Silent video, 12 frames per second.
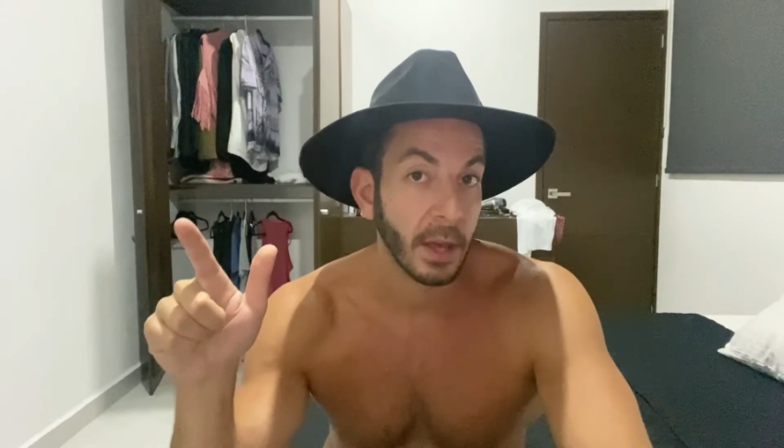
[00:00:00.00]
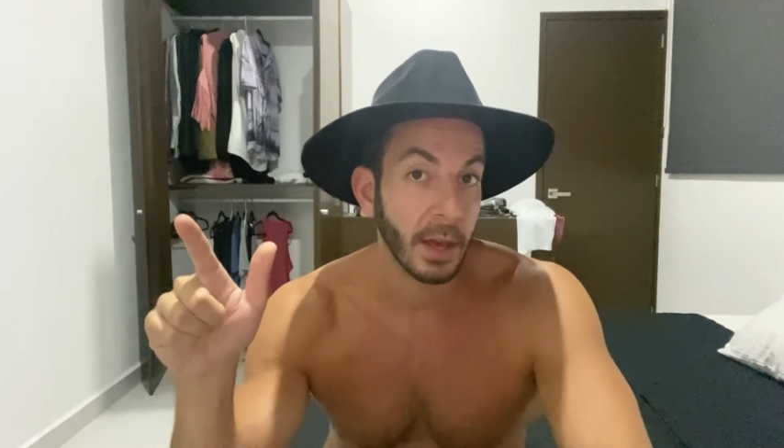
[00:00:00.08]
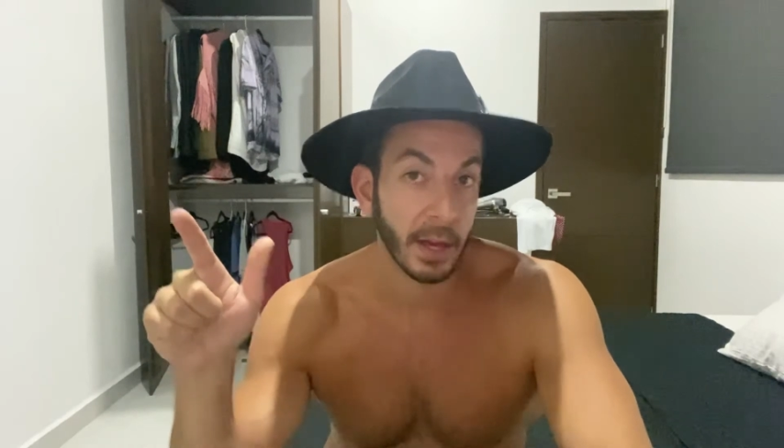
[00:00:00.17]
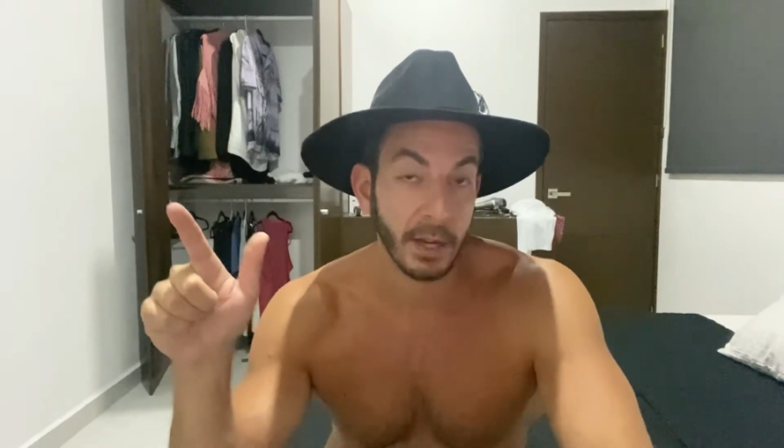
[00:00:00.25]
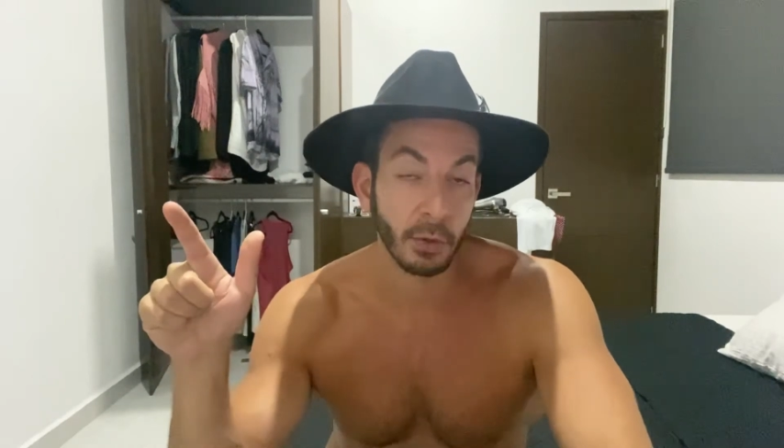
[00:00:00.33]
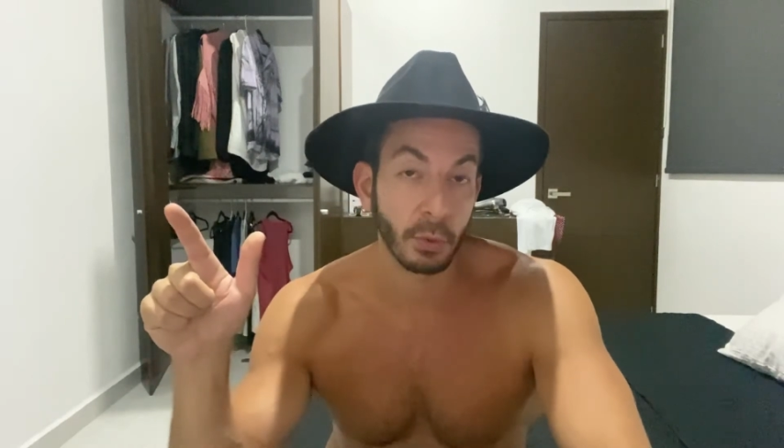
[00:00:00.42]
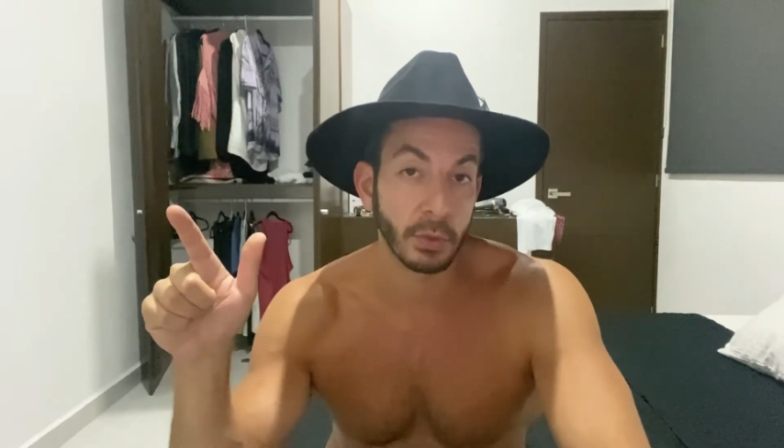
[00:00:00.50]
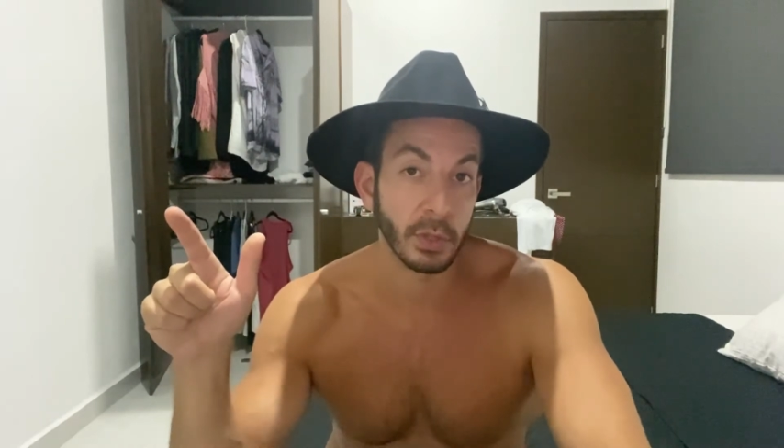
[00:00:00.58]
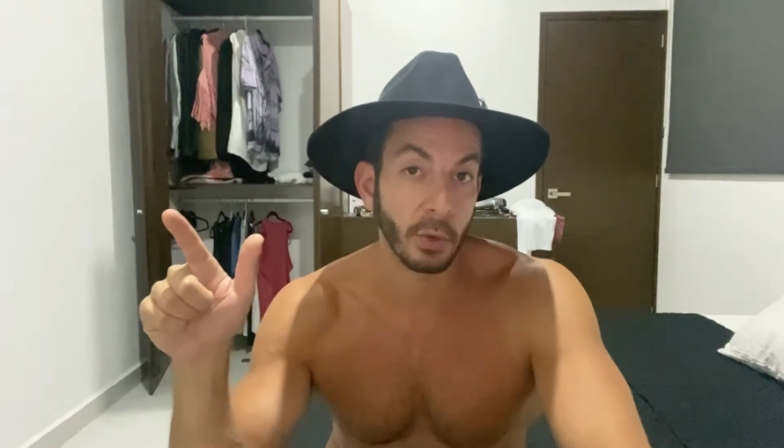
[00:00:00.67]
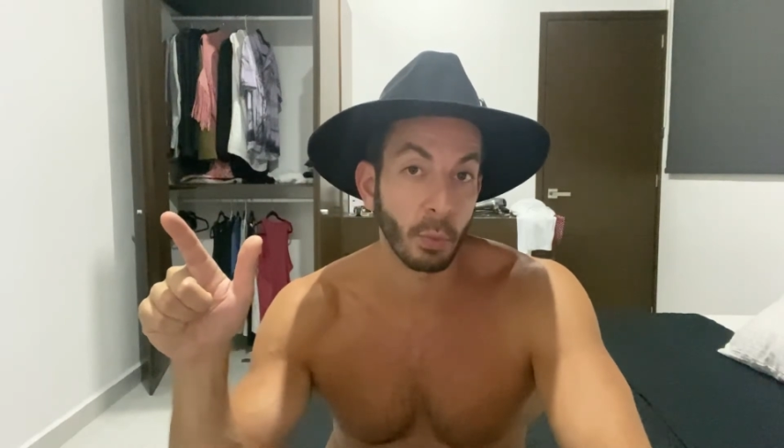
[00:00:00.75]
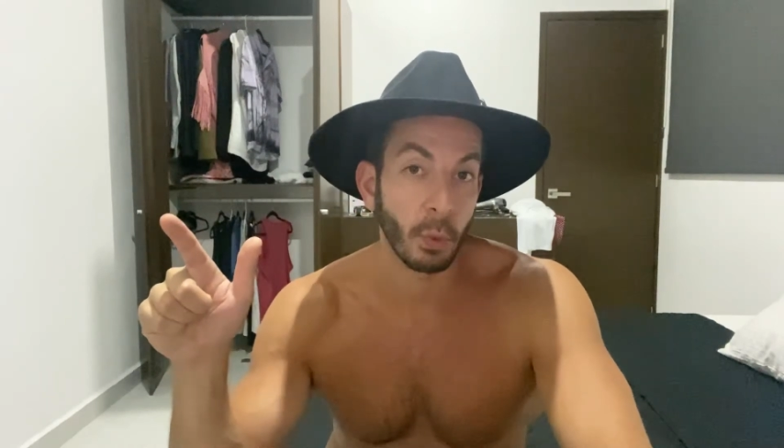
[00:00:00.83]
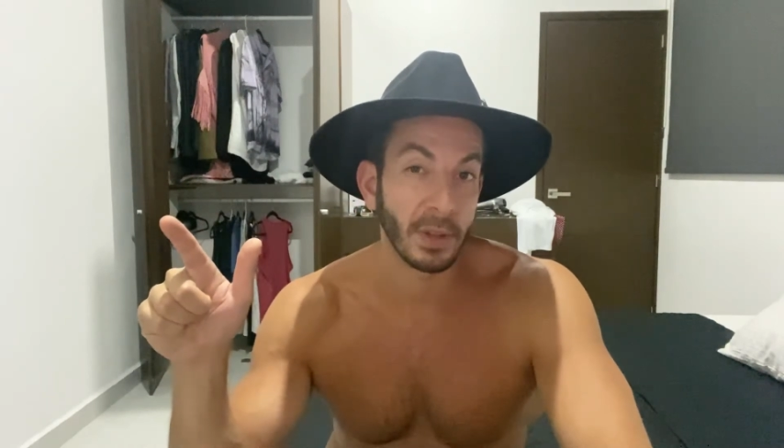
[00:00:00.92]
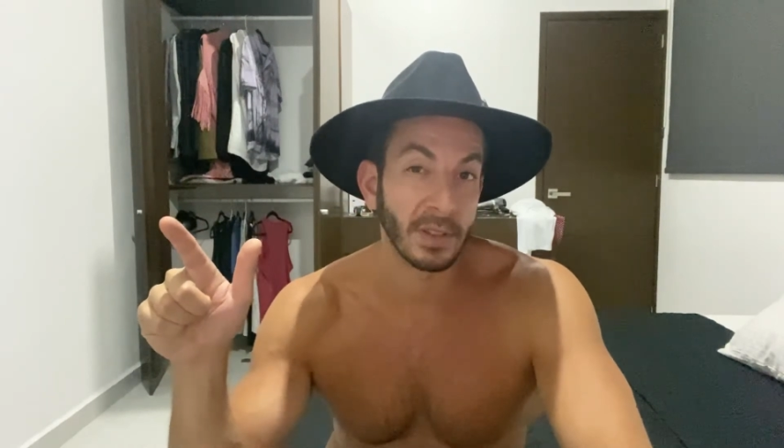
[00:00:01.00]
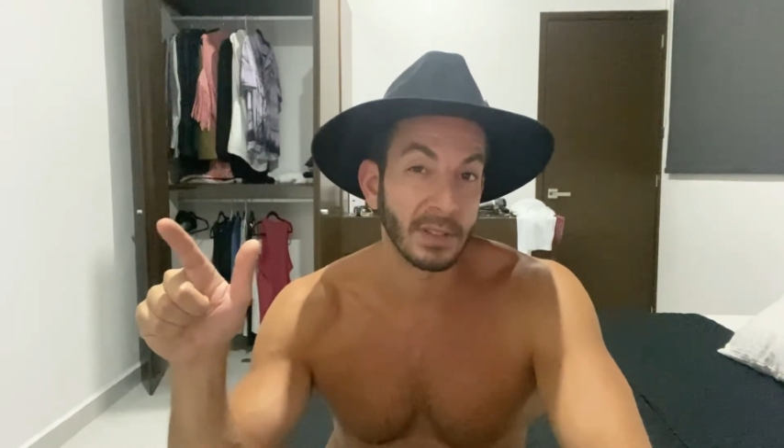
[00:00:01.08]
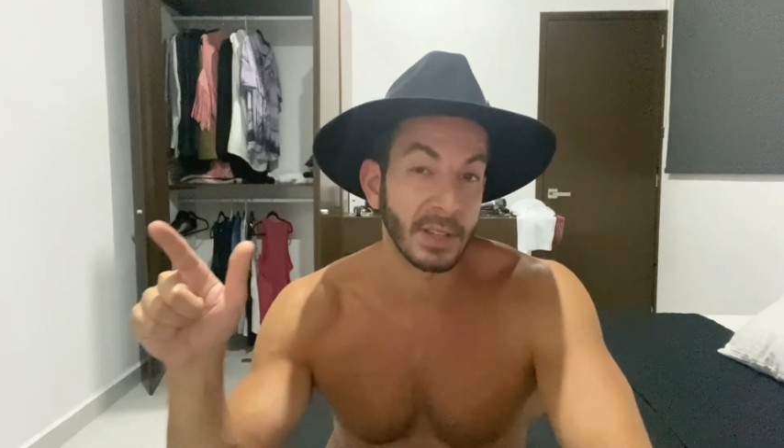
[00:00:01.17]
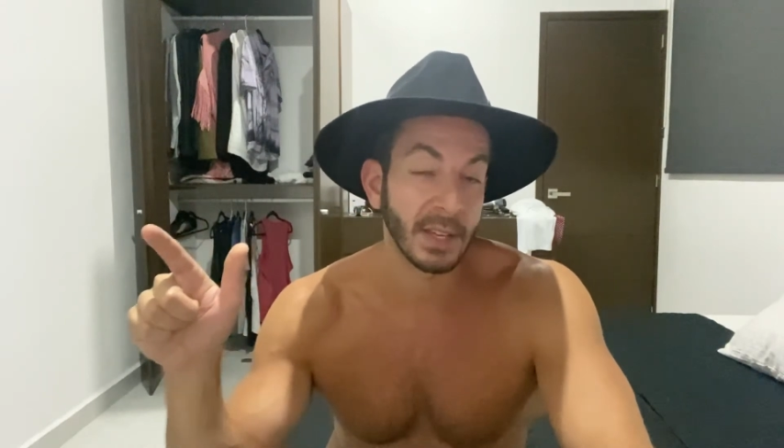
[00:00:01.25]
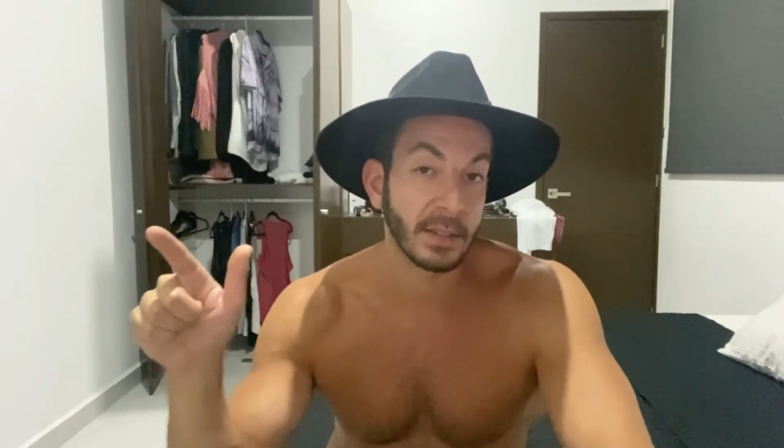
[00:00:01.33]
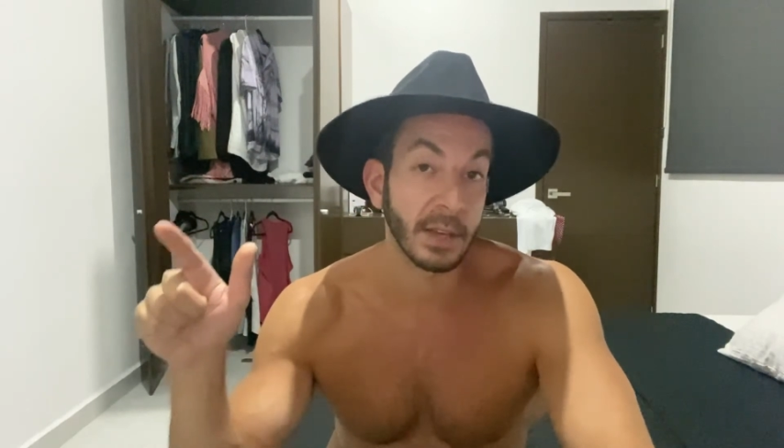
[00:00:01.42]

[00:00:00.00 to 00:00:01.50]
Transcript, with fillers: and I also wanted